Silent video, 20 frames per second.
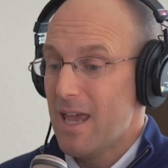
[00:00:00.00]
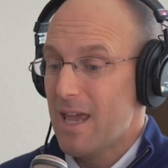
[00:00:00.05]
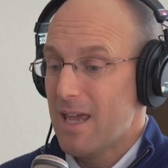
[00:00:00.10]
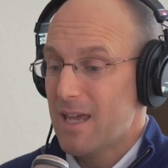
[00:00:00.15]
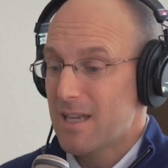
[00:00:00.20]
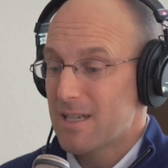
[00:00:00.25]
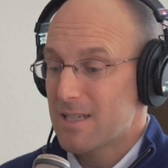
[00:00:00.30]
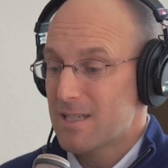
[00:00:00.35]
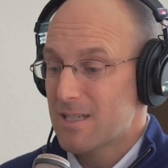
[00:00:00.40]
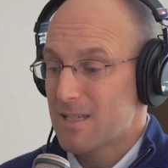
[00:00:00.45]

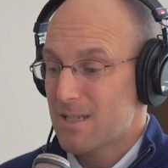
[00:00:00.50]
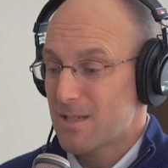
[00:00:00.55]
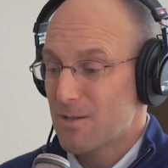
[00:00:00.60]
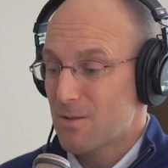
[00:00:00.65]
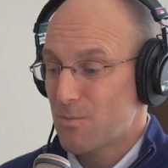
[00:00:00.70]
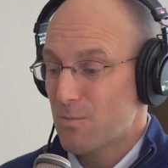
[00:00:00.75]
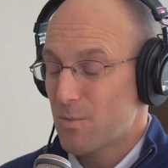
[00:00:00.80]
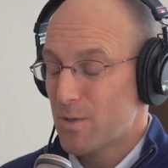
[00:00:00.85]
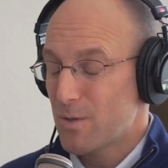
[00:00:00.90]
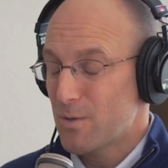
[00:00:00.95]
and
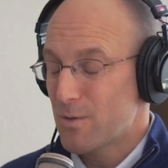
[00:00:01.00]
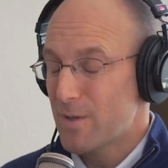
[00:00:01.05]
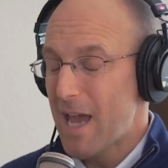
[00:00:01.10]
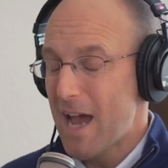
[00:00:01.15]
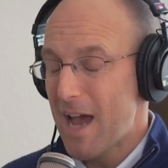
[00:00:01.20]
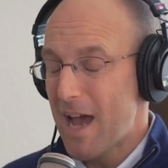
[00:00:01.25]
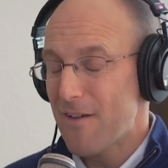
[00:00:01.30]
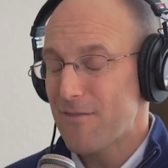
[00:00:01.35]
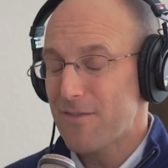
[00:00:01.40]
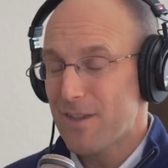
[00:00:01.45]
when you
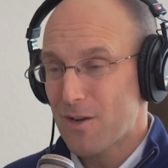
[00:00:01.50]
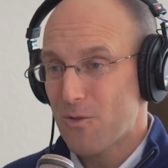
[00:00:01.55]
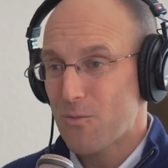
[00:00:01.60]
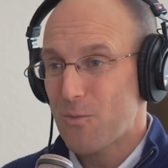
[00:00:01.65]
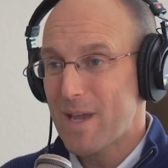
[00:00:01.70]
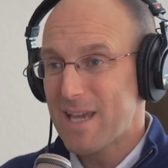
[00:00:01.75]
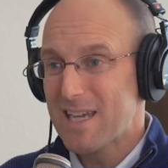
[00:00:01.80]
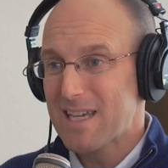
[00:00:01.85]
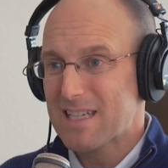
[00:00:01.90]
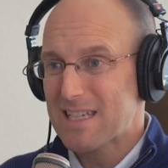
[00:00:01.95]
have that
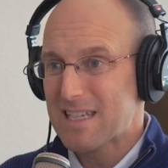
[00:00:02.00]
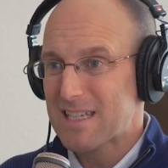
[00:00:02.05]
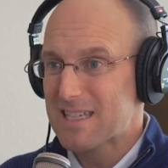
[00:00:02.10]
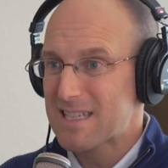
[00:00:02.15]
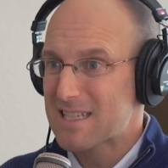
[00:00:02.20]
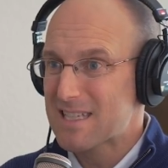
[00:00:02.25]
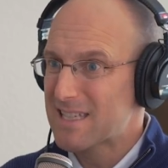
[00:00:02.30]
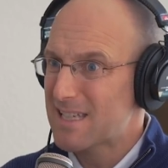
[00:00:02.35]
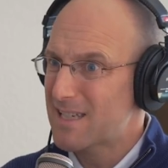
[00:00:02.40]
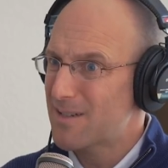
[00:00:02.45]
awakening
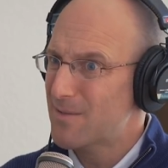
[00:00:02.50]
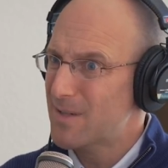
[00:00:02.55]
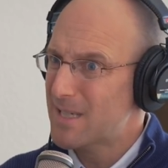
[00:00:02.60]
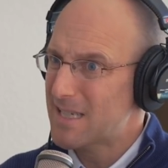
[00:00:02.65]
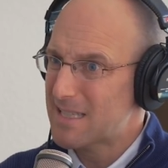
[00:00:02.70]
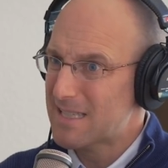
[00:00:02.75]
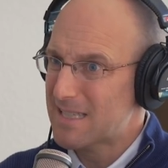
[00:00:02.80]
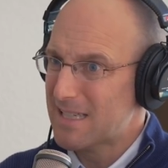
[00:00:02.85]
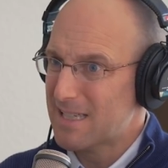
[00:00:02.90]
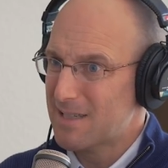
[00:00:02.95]
to say, wait
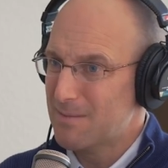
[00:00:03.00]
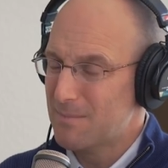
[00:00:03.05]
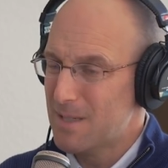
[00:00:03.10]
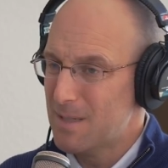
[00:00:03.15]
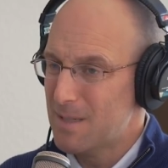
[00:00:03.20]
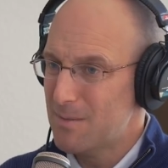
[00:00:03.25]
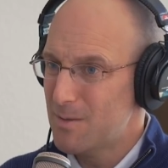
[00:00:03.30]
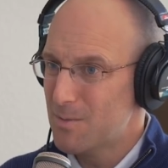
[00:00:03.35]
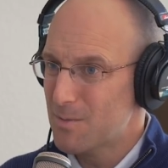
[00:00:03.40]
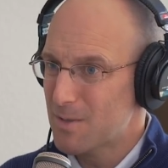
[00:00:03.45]
a second,
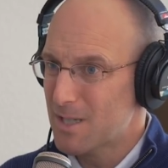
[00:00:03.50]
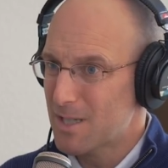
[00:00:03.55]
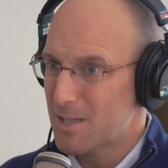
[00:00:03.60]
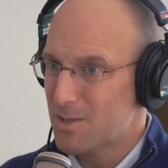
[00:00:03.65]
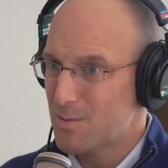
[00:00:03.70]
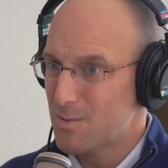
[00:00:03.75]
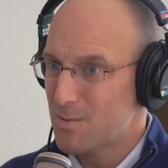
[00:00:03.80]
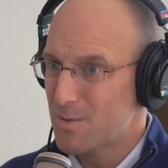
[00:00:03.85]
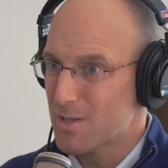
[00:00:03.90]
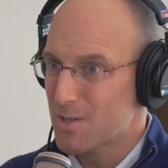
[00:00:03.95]
maybe we're not
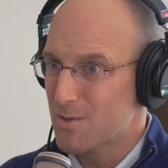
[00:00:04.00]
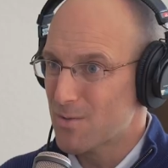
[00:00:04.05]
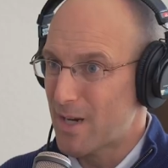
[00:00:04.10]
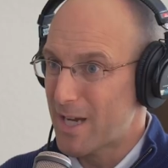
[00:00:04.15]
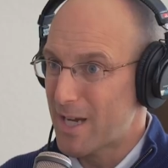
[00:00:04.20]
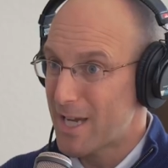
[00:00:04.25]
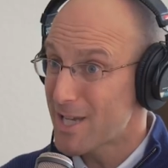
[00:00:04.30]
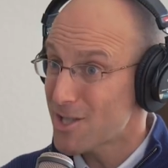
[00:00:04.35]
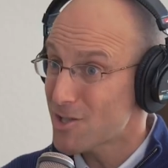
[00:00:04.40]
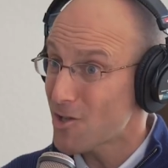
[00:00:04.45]
doing this
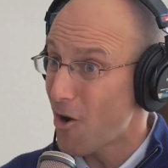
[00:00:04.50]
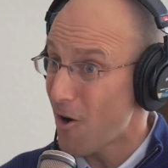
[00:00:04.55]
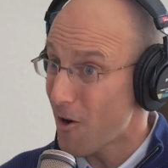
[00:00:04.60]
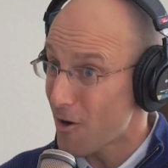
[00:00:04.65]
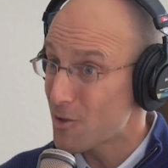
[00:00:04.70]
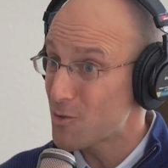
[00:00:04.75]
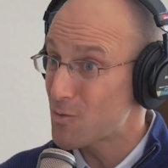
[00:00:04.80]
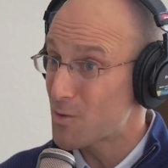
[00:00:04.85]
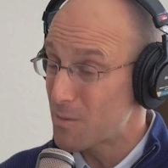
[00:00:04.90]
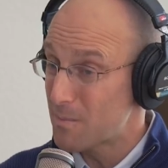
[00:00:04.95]
right, it's
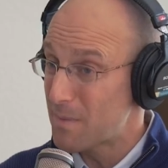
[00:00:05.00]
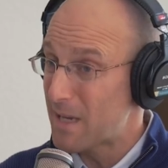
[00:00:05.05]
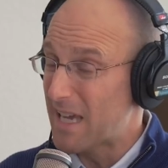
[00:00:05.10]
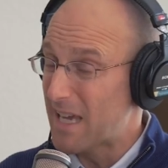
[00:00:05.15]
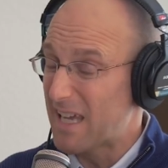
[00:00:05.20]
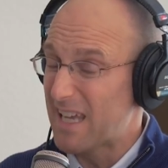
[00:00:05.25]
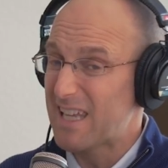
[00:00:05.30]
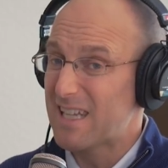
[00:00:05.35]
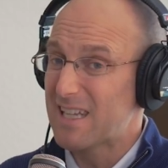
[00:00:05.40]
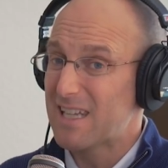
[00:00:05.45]
hard to
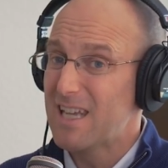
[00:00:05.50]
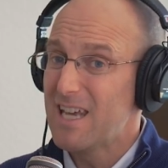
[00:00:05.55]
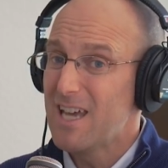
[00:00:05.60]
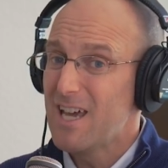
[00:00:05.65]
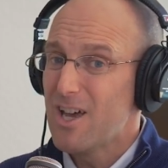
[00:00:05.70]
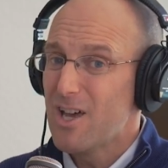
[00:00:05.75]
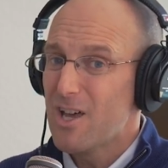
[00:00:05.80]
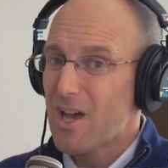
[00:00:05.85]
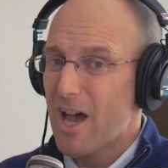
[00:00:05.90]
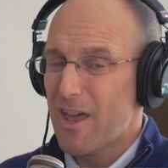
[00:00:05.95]
admit. And
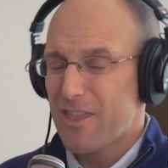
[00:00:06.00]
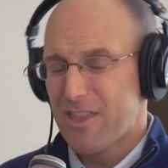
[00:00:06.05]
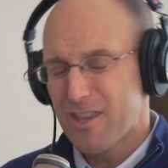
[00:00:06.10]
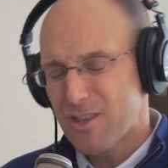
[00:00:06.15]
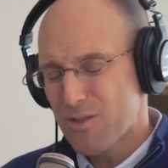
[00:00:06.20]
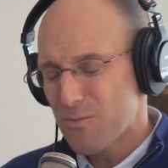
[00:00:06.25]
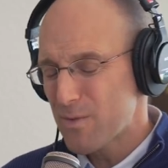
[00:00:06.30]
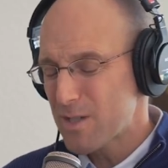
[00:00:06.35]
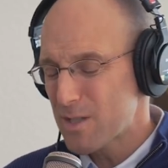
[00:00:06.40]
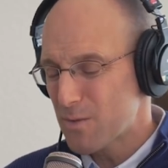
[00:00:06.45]
I
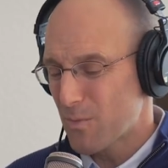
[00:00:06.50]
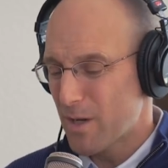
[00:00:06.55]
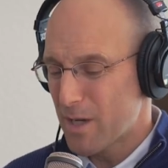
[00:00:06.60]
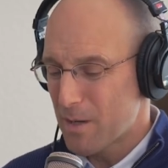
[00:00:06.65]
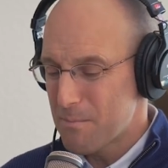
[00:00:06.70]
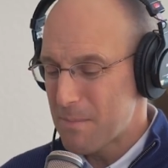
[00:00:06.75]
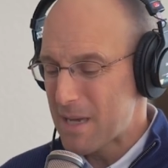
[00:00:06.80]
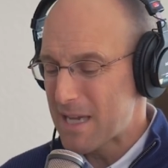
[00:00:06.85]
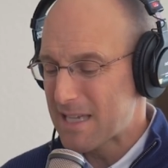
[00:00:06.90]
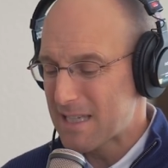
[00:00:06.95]
think the reason why
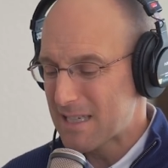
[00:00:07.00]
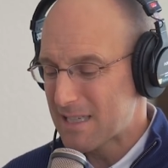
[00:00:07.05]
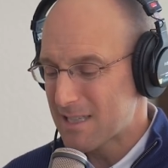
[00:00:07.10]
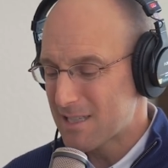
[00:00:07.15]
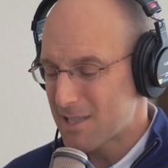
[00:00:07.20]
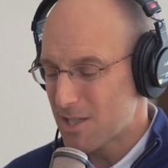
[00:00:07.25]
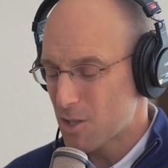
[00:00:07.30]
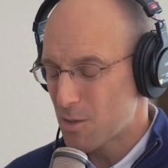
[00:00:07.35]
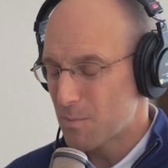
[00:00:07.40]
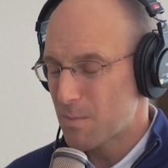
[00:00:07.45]
I'm making
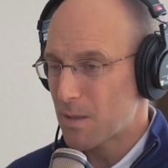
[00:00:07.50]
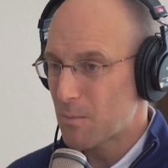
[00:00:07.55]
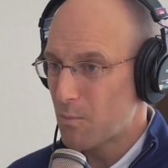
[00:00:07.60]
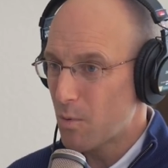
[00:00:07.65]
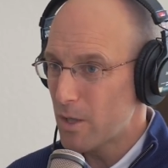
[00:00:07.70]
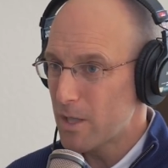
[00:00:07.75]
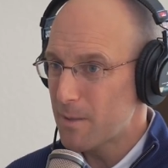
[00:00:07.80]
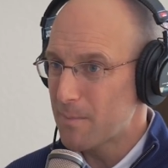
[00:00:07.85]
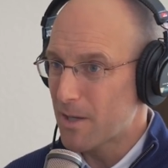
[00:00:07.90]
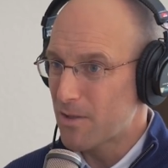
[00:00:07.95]
such a big
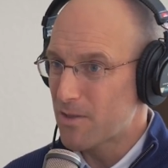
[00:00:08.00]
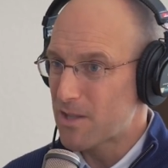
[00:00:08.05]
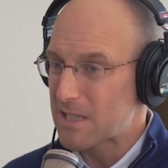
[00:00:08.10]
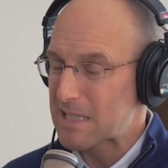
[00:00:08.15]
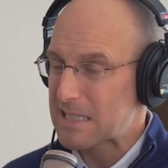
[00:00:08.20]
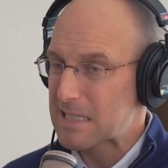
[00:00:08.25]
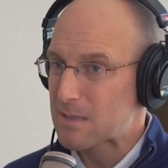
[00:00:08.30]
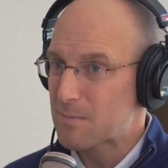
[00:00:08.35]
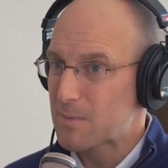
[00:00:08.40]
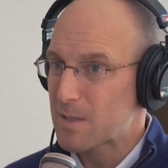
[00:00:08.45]
point about
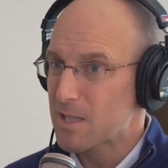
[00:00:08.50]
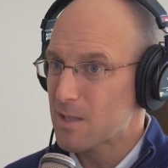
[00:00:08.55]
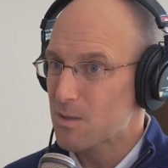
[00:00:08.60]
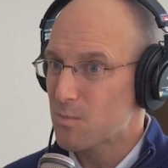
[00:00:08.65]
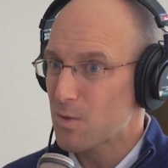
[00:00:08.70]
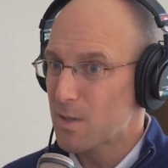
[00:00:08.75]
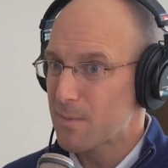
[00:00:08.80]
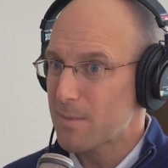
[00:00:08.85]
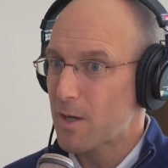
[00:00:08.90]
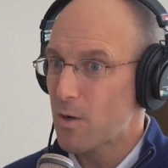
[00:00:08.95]
this is because
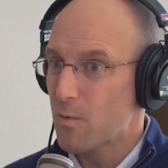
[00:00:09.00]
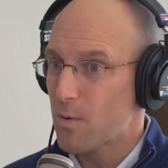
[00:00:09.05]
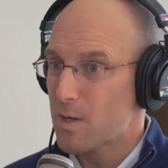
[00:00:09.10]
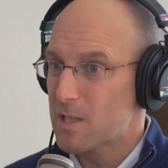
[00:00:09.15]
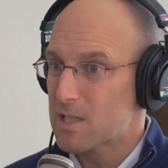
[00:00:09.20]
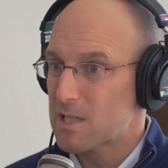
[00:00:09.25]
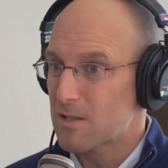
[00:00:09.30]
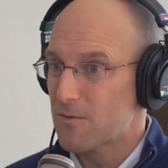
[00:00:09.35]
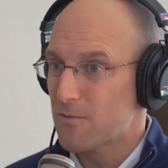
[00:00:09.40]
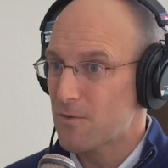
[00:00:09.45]
one of my
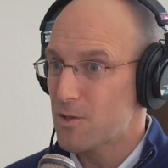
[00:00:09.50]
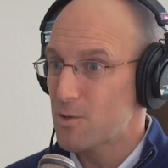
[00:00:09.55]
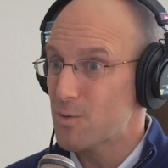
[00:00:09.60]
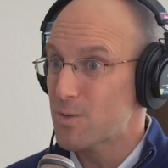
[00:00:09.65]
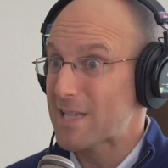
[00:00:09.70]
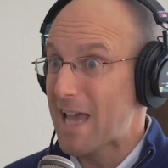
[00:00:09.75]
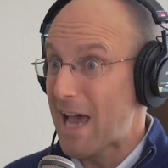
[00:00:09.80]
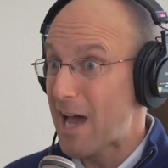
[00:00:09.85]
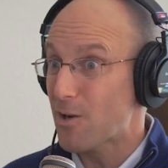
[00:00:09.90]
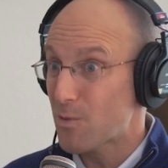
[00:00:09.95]
questions for you
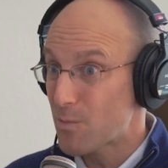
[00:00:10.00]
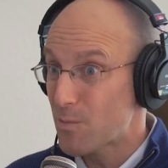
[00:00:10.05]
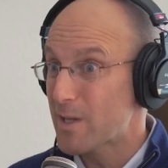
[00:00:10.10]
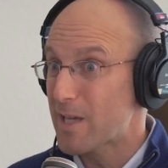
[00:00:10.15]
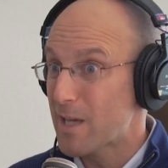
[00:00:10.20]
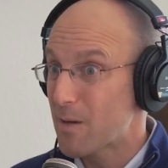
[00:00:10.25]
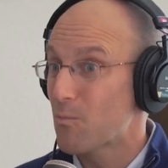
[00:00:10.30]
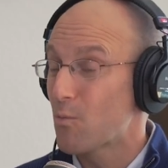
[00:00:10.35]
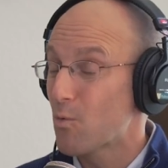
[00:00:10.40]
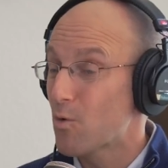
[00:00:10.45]
is how do we
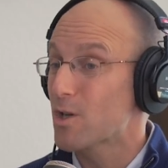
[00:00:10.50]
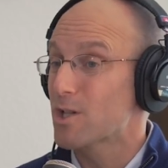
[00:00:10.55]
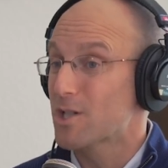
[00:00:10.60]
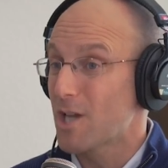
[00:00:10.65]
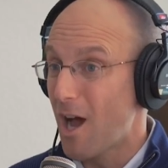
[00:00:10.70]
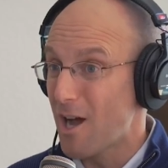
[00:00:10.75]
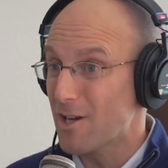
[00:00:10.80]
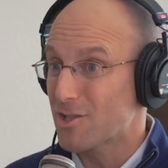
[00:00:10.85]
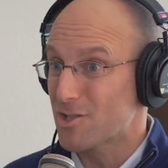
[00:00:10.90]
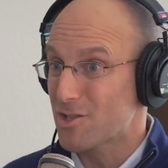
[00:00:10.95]
get more
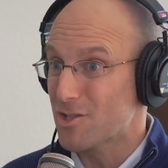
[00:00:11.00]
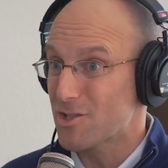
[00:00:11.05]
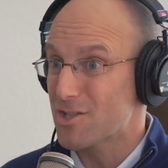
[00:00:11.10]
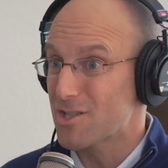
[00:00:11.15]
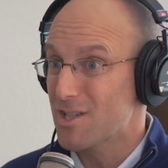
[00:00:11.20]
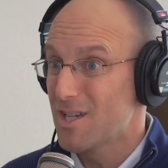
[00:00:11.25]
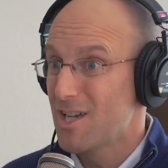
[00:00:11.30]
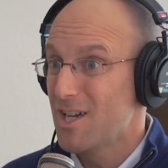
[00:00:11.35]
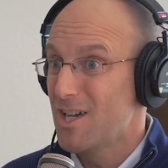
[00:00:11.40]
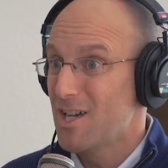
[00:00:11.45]
doctors?